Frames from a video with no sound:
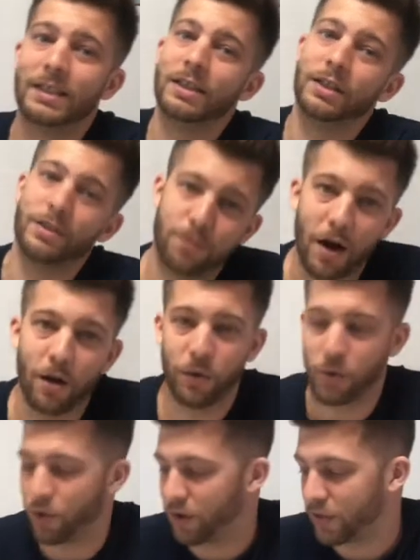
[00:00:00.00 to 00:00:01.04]
it's probably
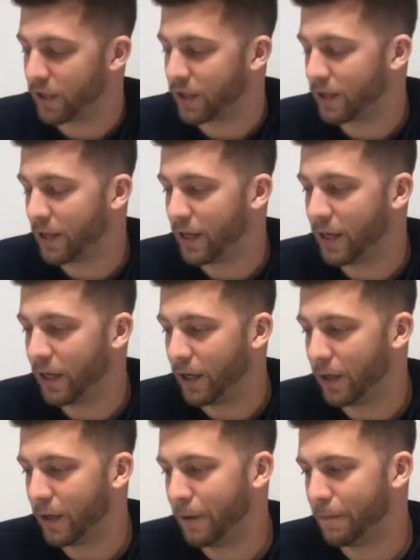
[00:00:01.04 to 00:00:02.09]
worth it.
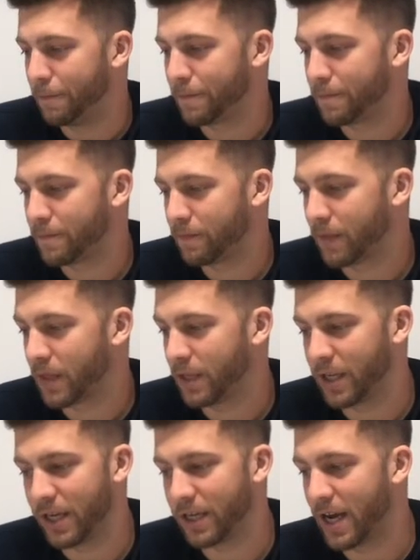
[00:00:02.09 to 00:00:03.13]

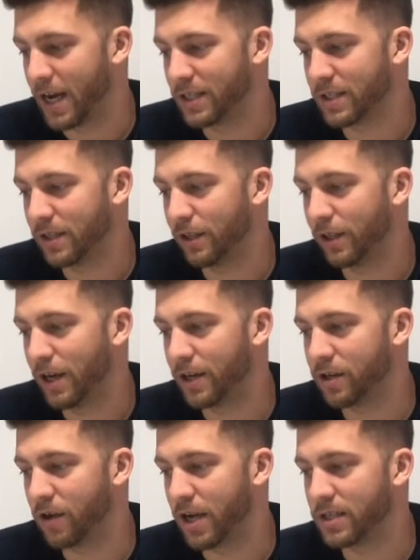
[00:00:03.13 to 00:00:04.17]
Again, guys, a lot
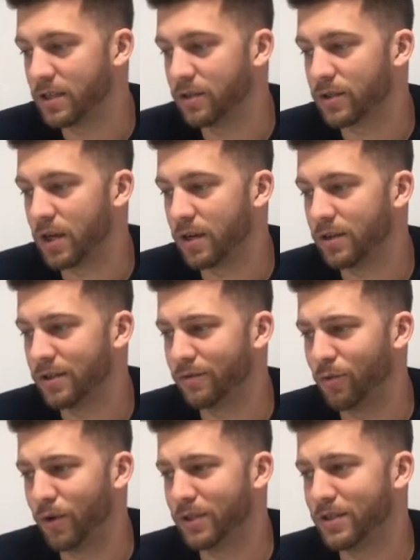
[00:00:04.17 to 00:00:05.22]
of great deals on it.
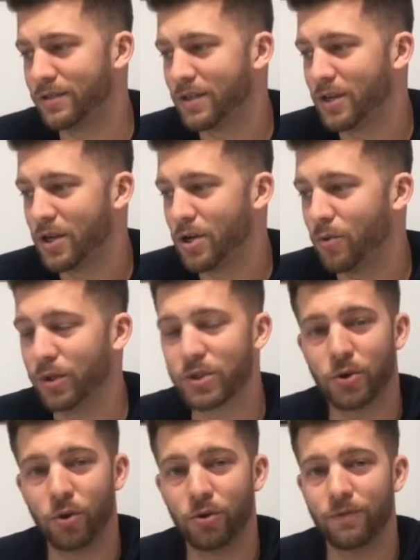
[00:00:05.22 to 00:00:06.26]
One
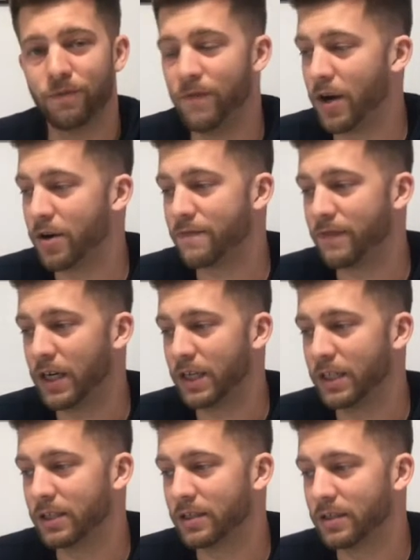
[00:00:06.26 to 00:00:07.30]
sold very
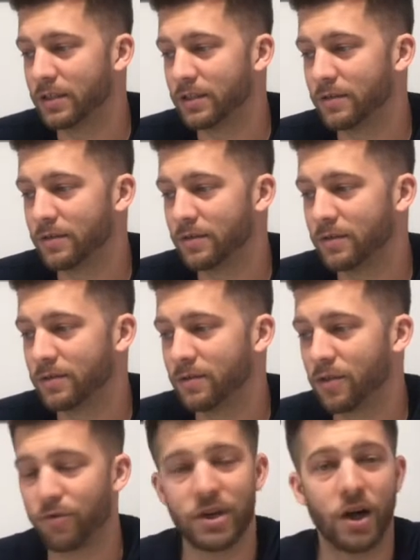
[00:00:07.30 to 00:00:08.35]
fine,
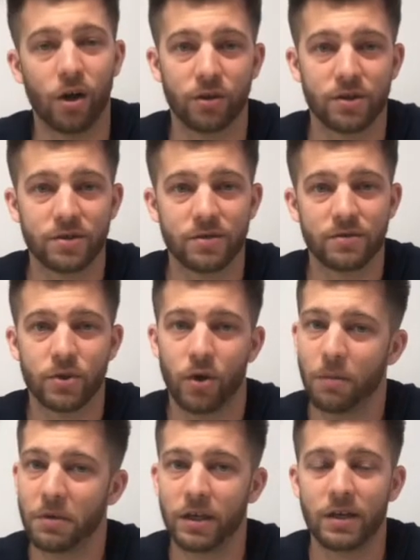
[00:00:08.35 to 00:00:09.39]
$3. So, I
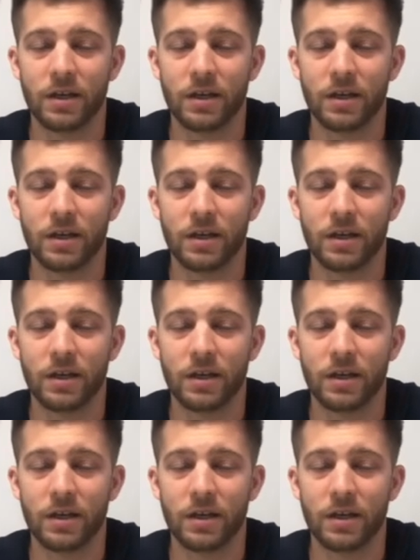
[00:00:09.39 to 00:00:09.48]
mean,